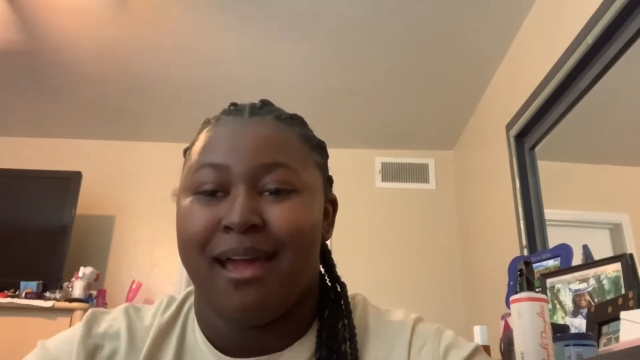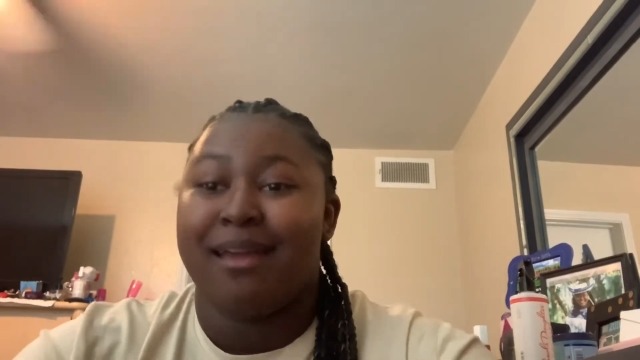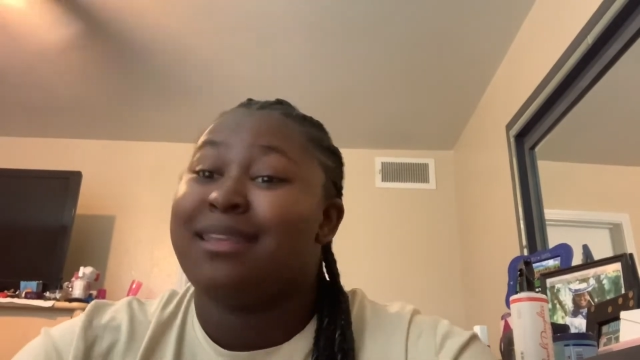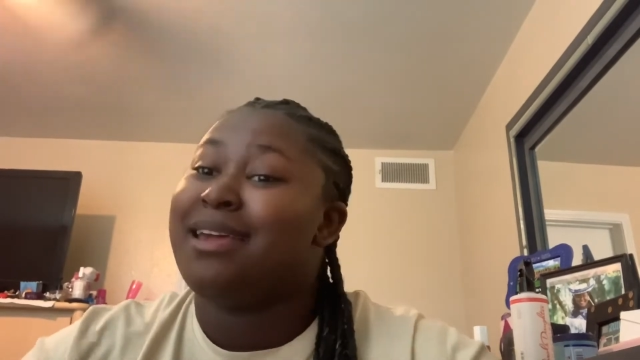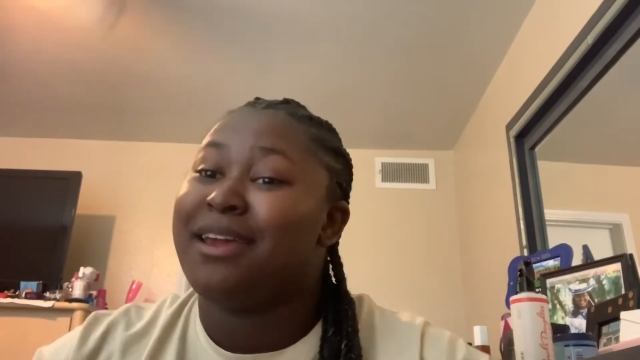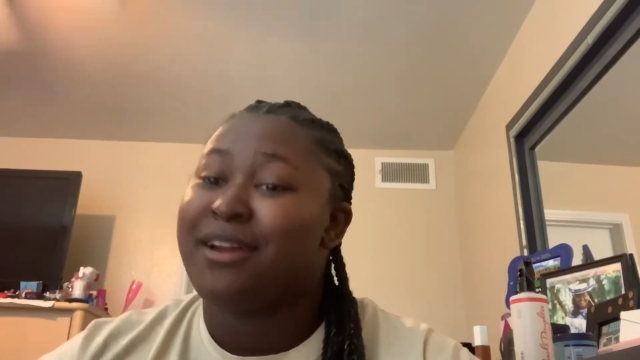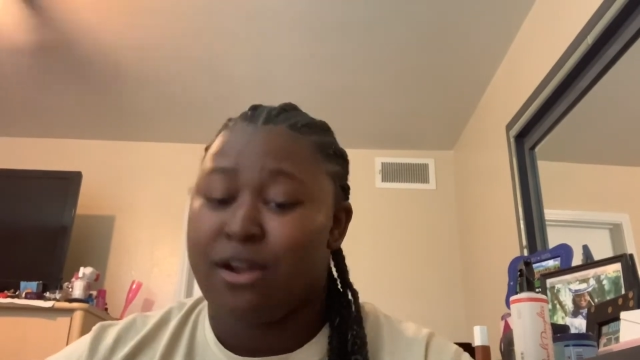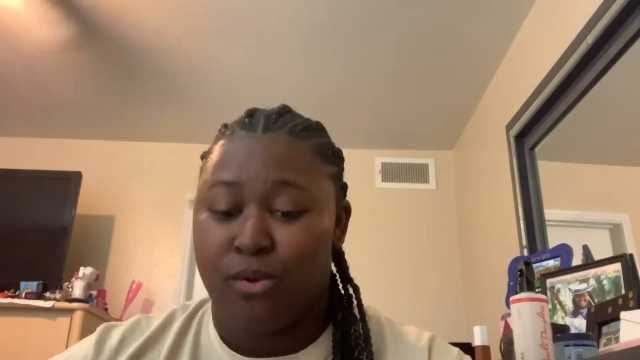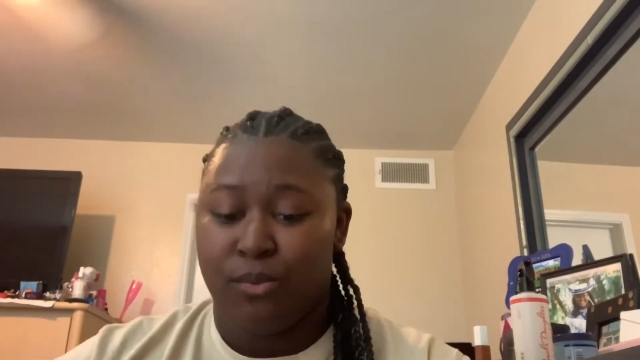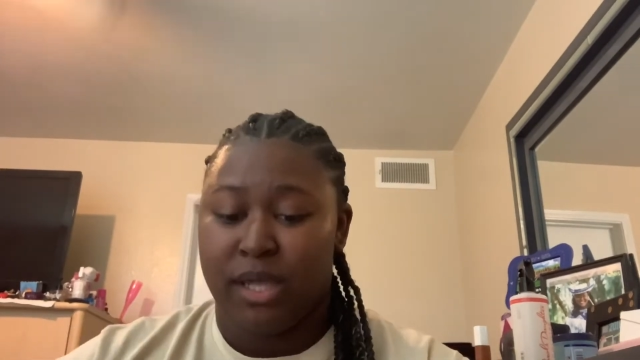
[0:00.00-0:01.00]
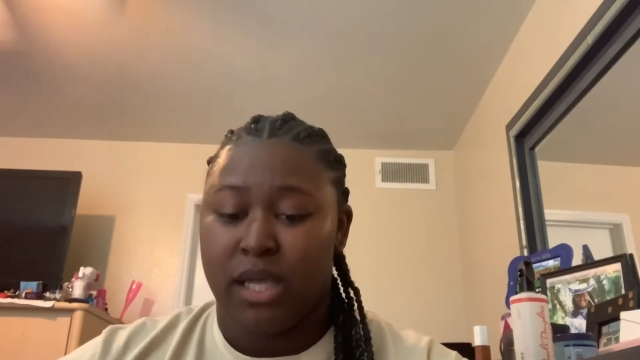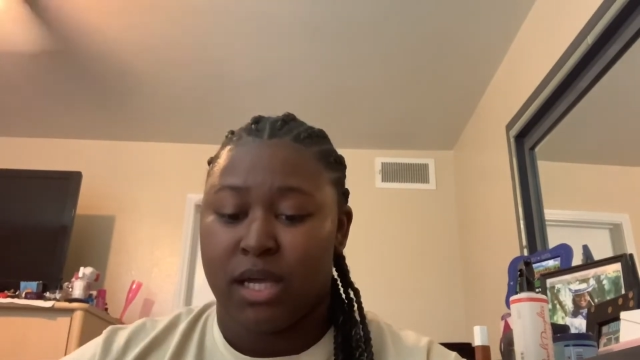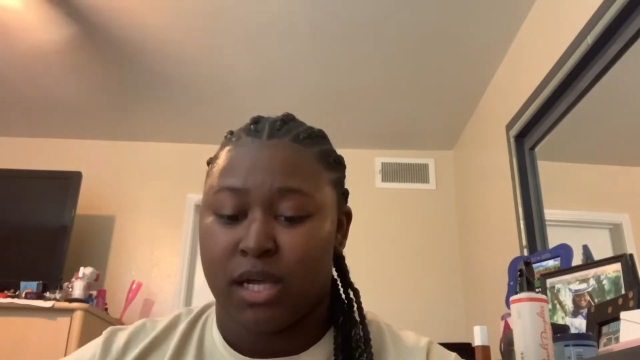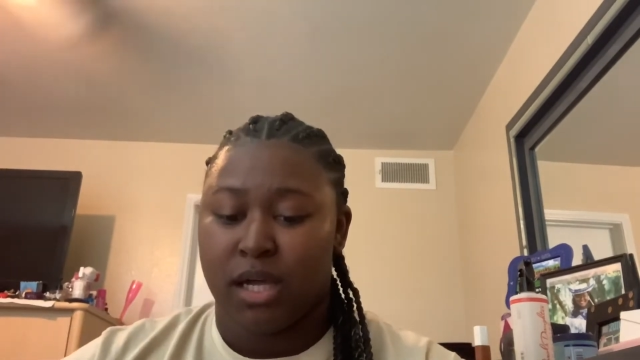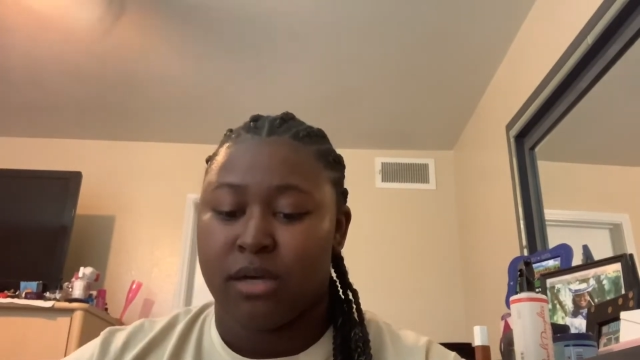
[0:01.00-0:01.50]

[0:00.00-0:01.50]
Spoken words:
And here we go.